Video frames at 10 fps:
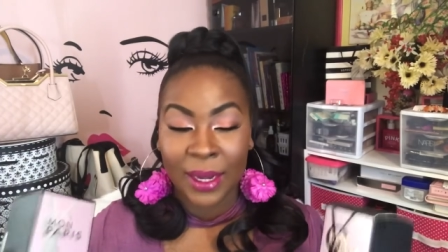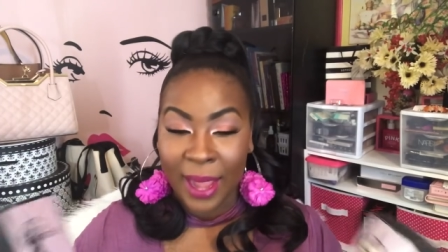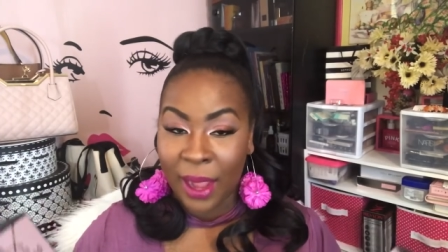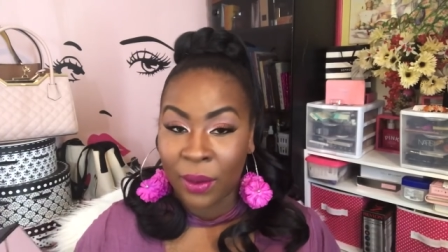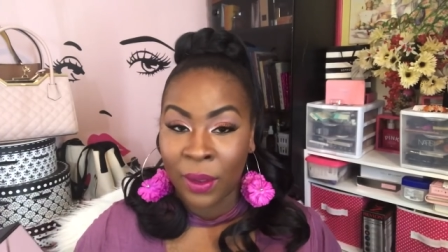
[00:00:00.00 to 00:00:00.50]

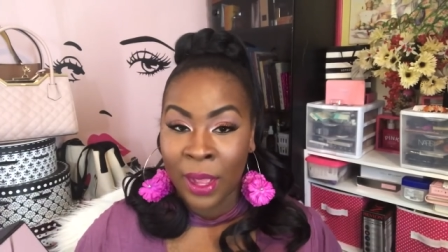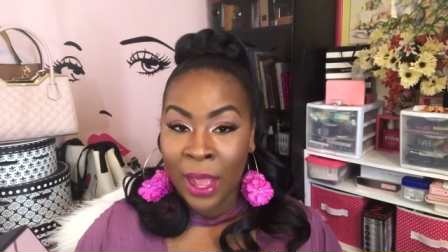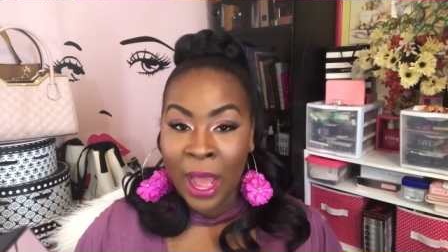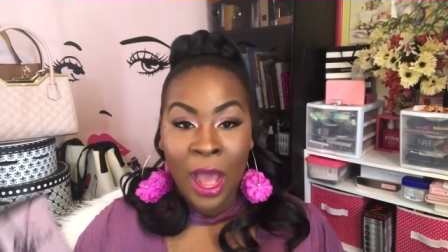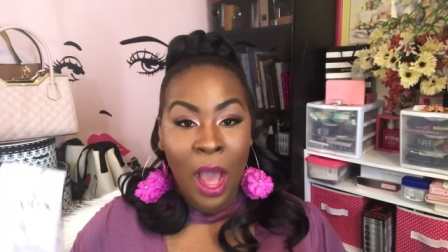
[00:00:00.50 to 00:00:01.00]
Now,
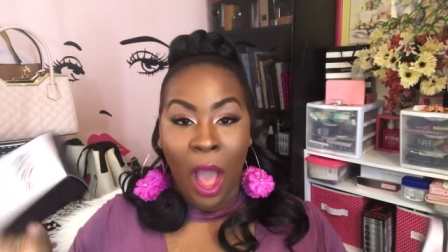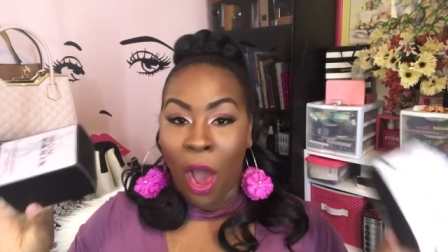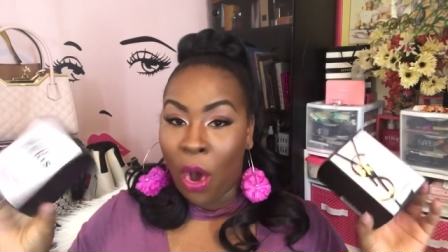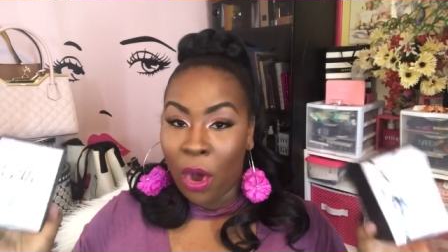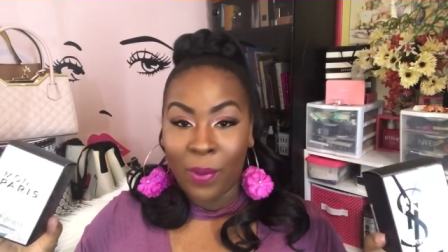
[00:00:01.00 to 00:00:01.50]

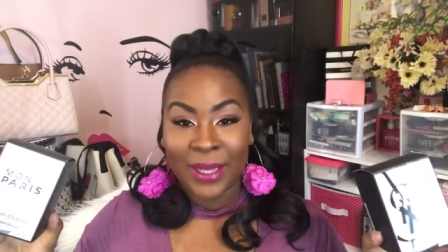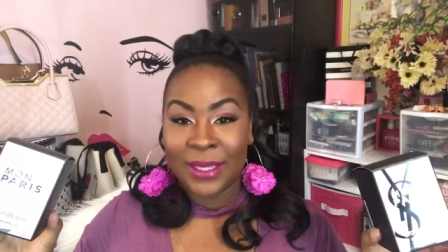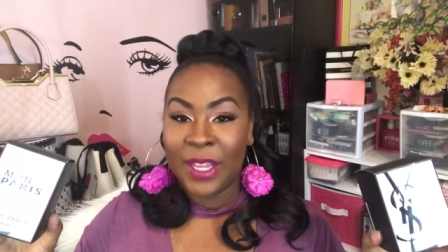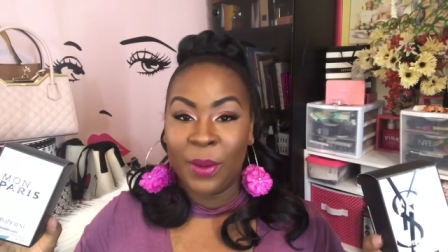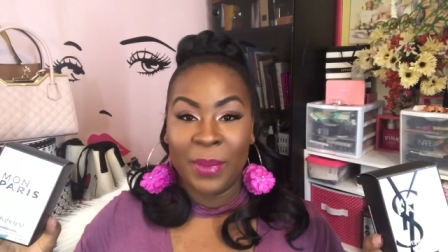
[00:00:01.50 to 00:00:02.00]
I
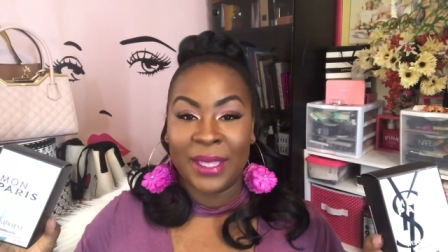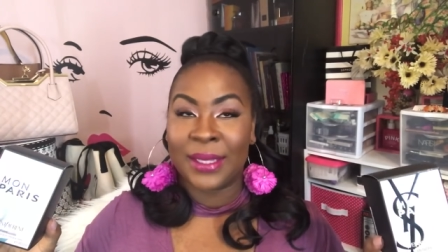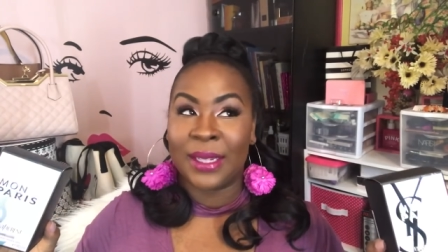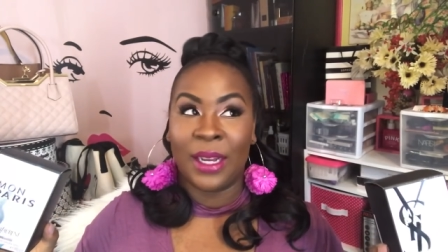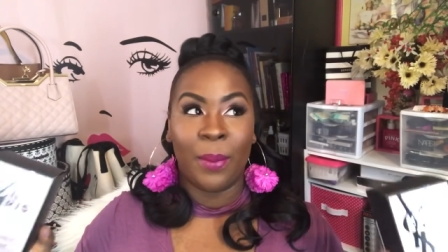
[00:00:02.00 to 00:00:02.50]
always get them
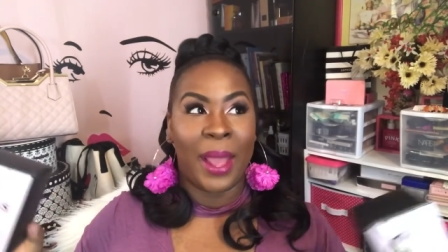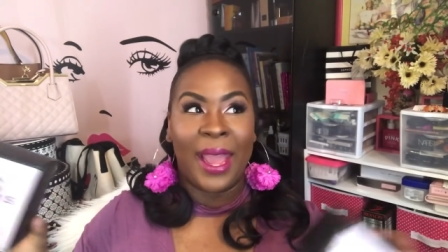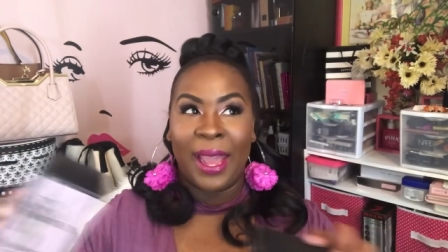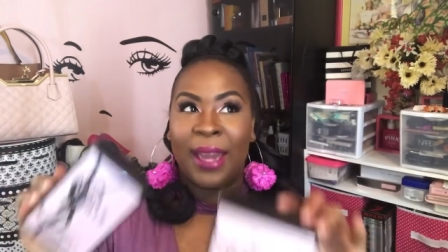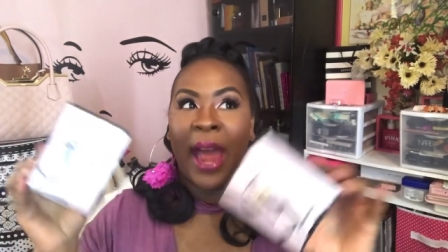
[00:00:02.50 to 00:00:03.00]
mixed up,
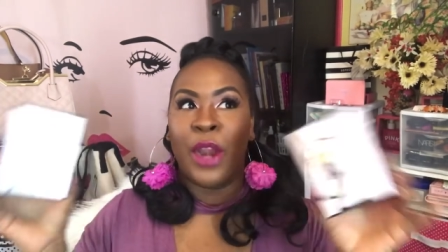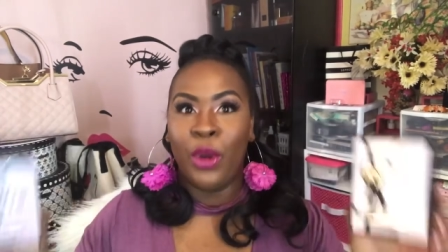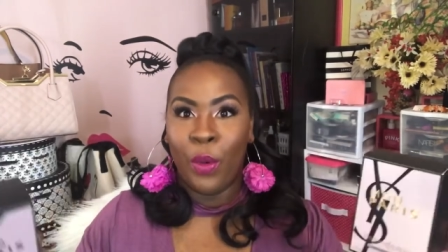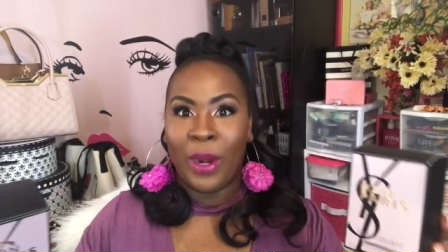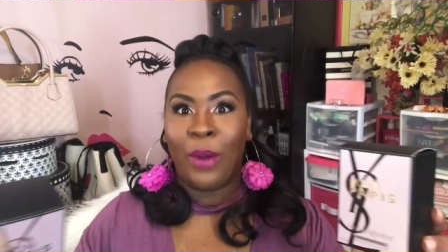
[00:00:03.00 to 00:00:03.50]
and I
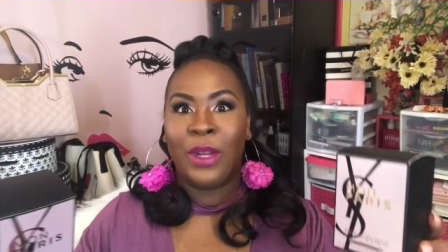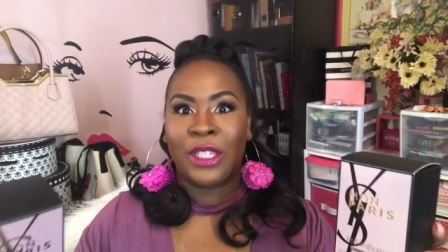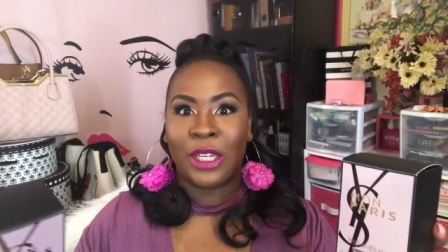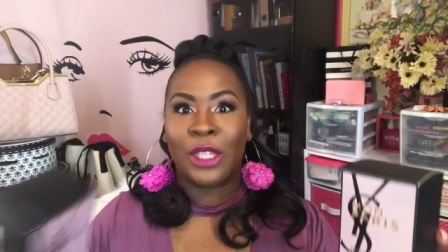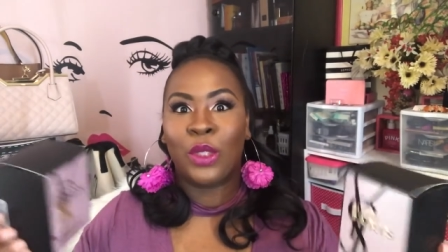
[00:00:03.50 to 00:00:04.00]
knew when I went
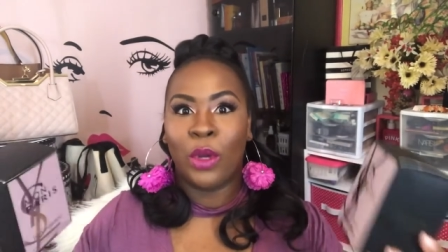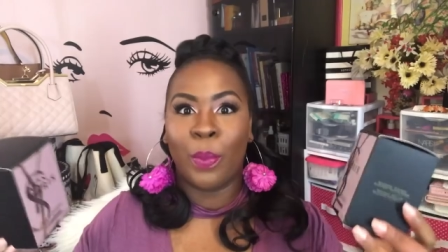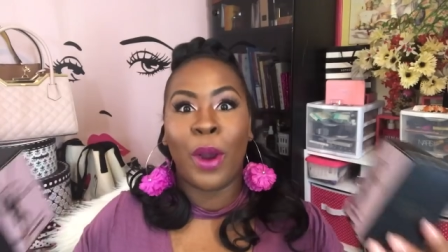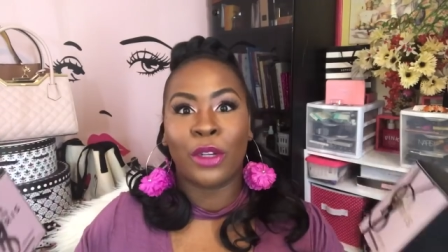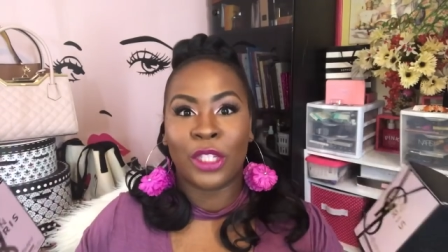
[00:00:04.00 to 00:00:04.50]
into the store to
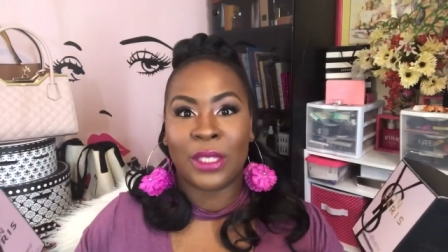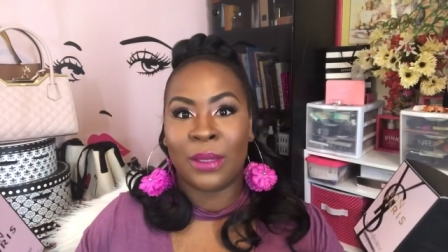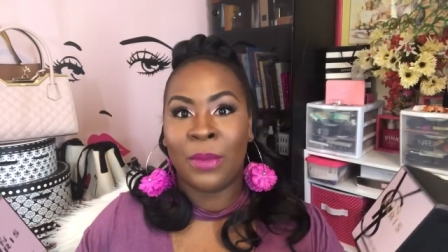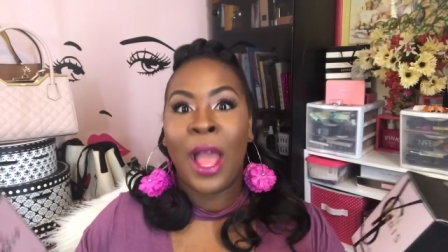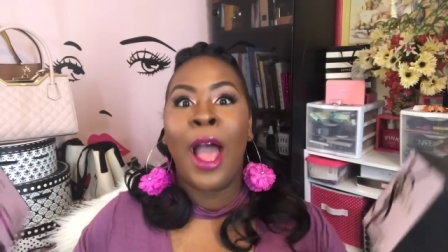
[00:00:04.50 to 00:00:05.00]
purchase
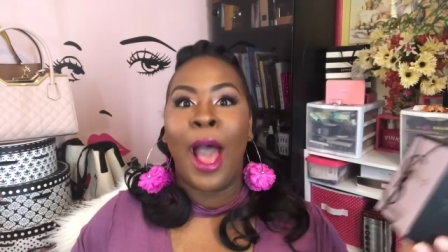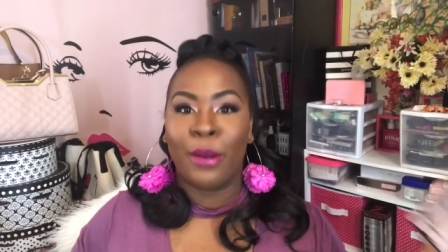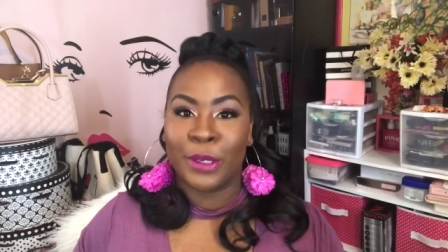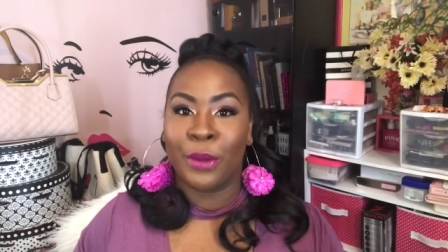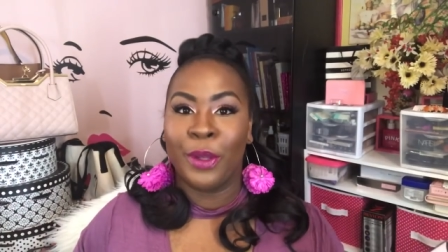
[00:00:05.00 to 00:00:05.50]
them, I
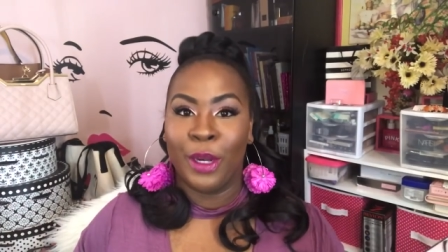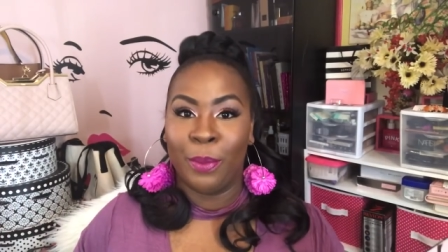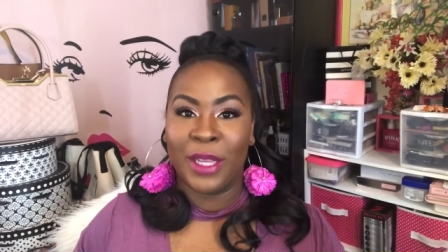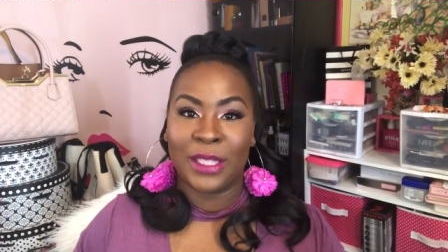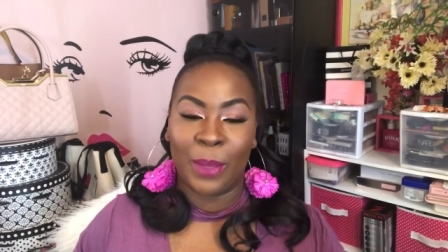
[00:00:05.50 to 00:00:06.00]
was going to get
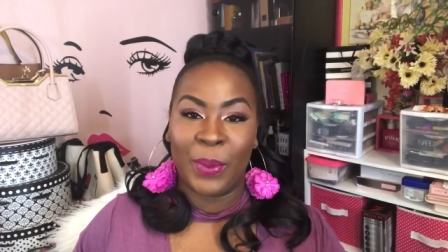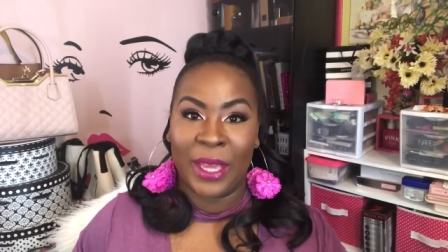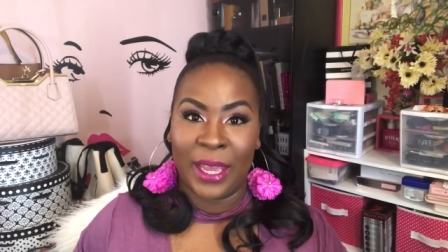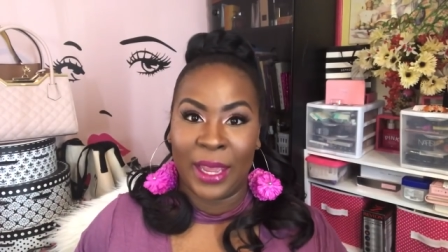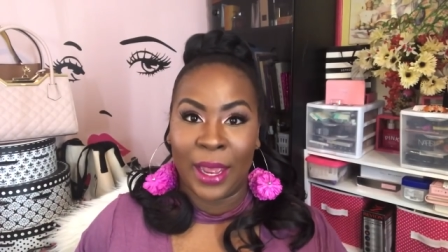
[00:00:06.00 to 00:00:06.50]
them mixed up
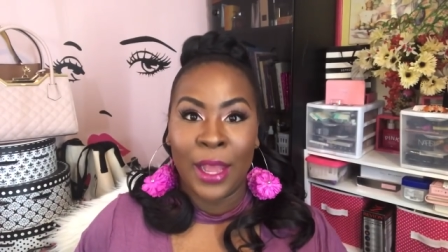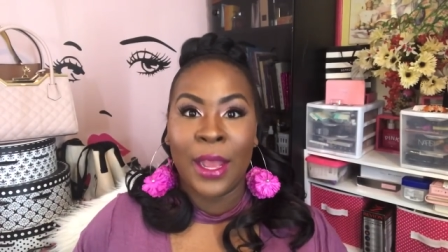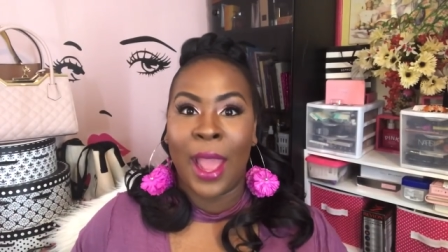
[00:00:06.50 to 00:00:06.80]
again.